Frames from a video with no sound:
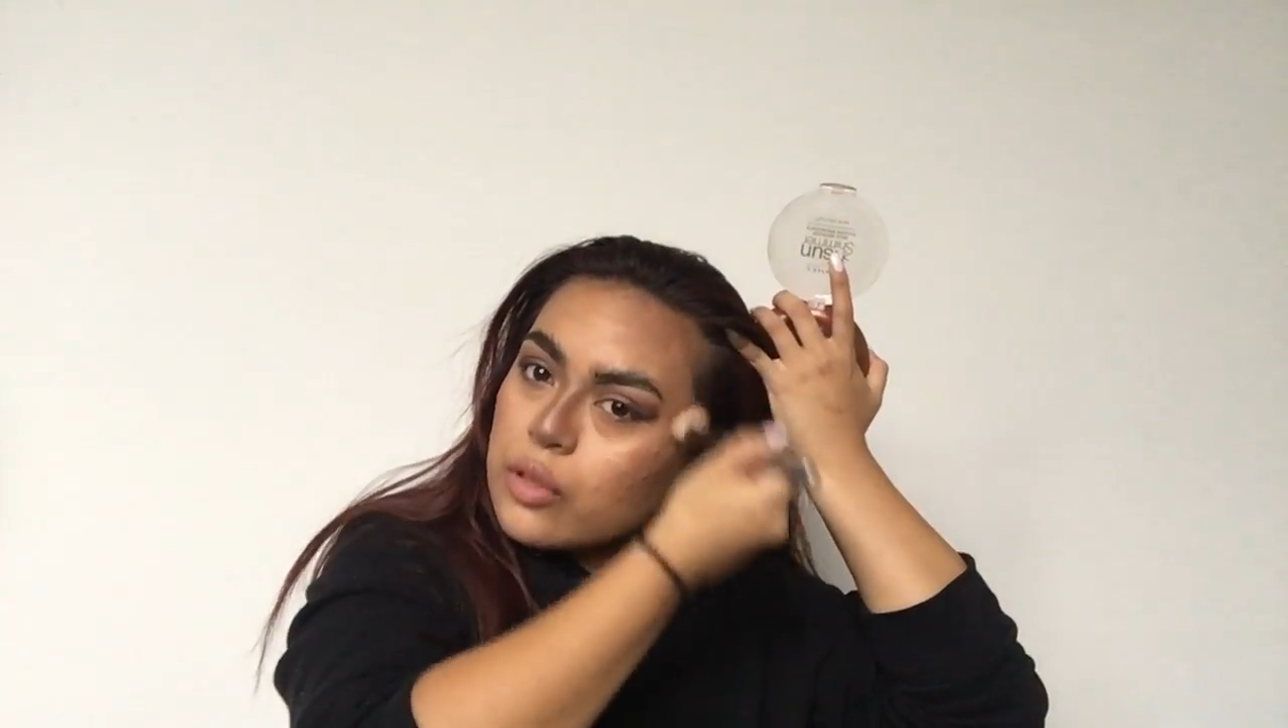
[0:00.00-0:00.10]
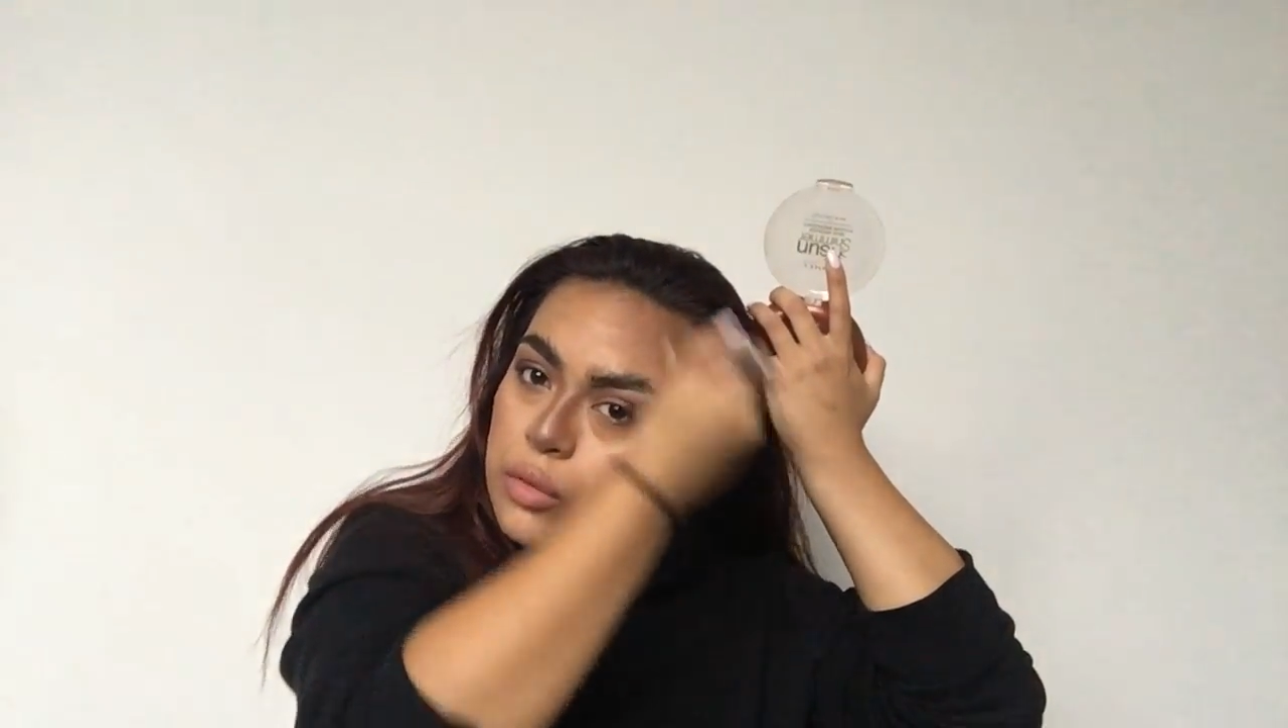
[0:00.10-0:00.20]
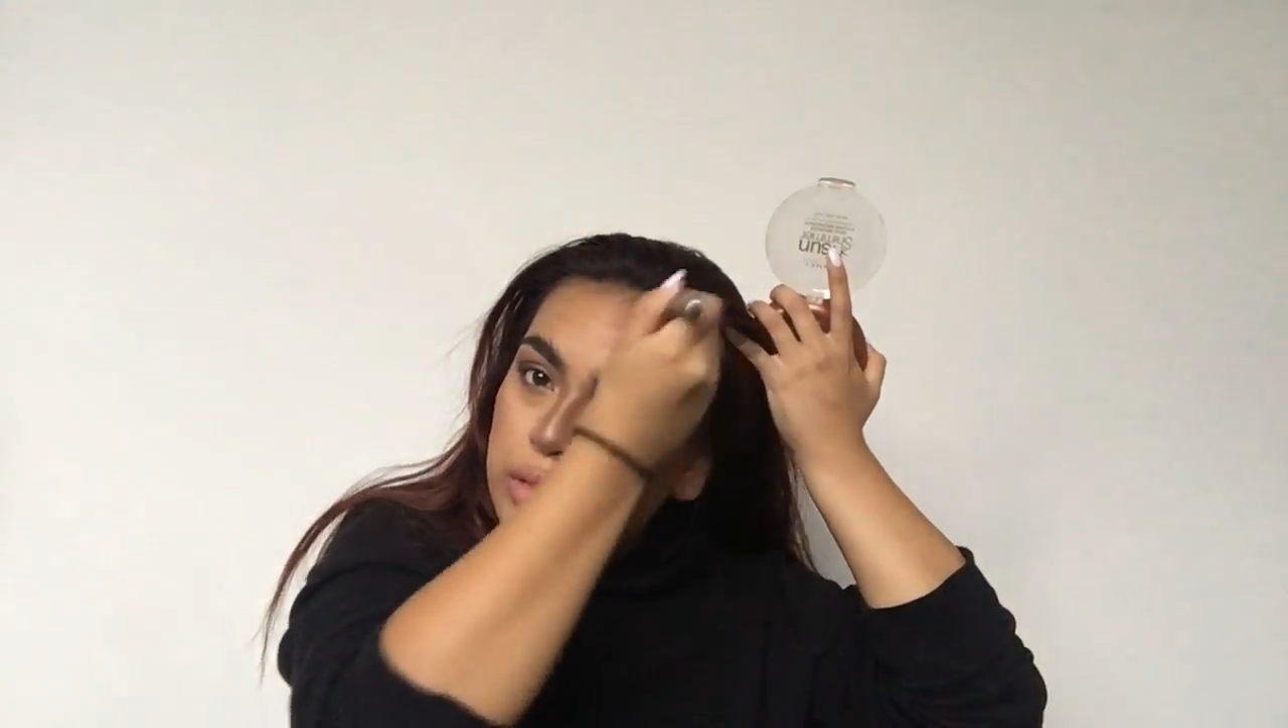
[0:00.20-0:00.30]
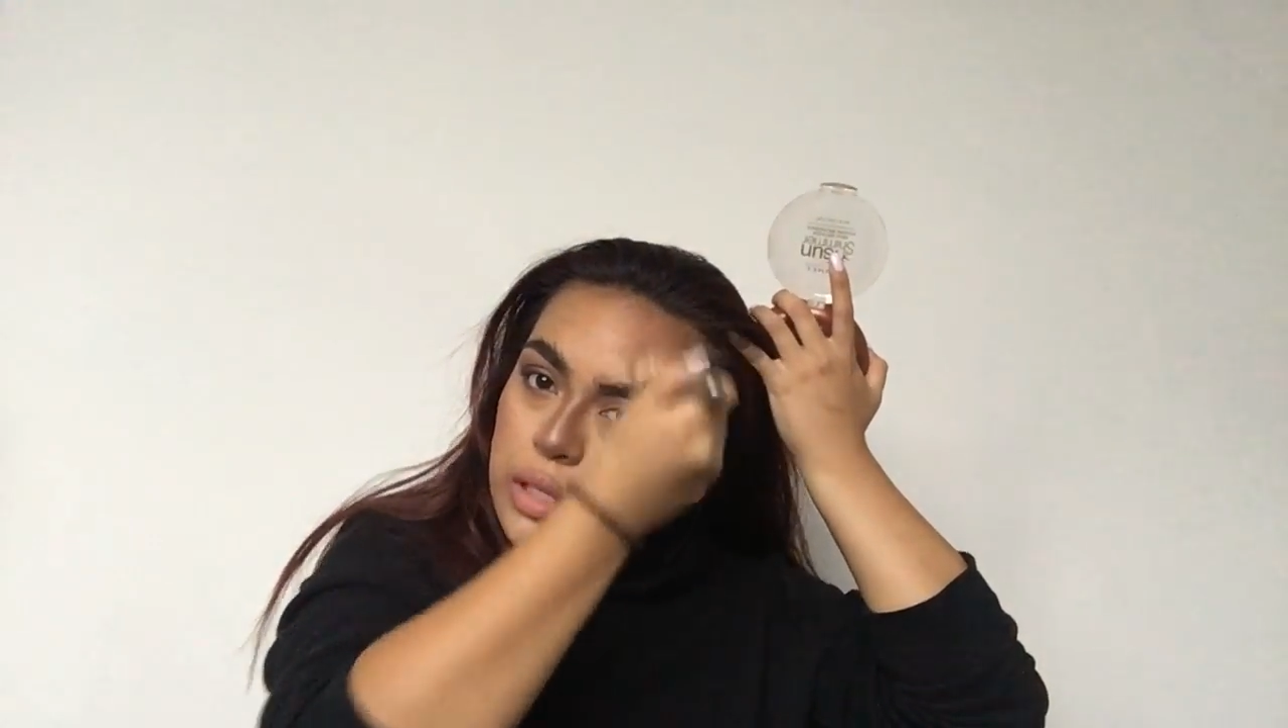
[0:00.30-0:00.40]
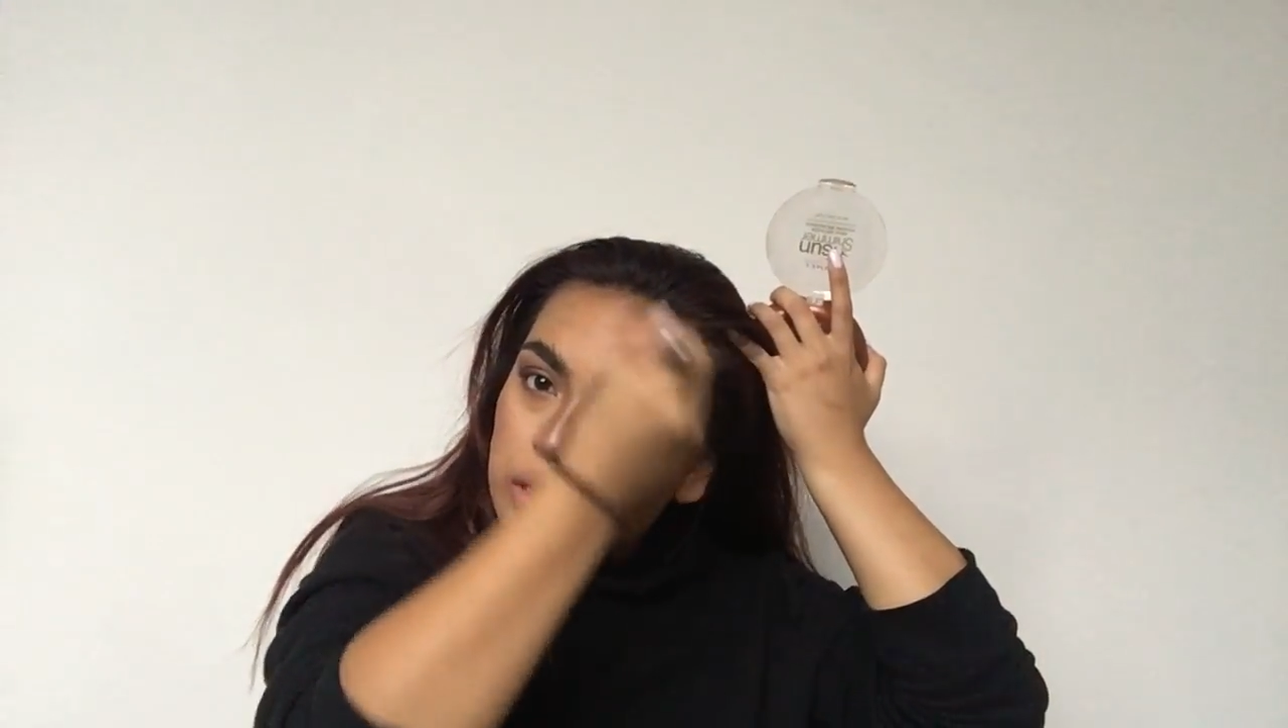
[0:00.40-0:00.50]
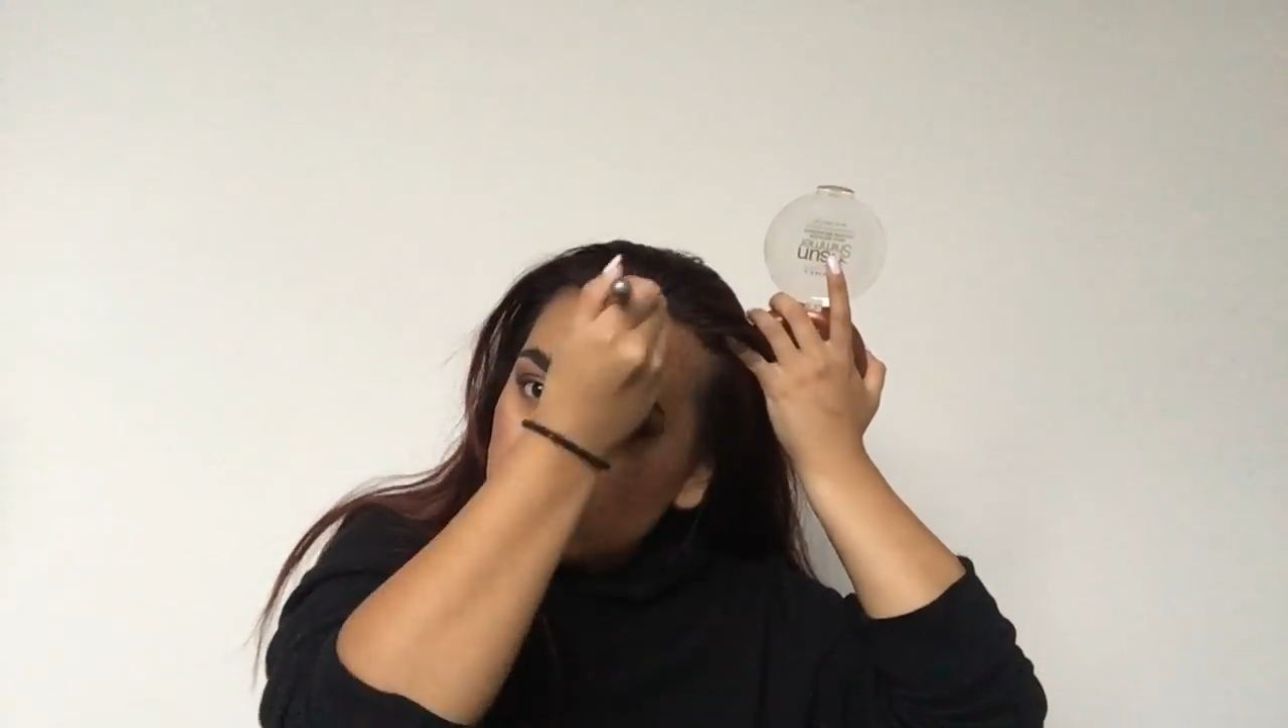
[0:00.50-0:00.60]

using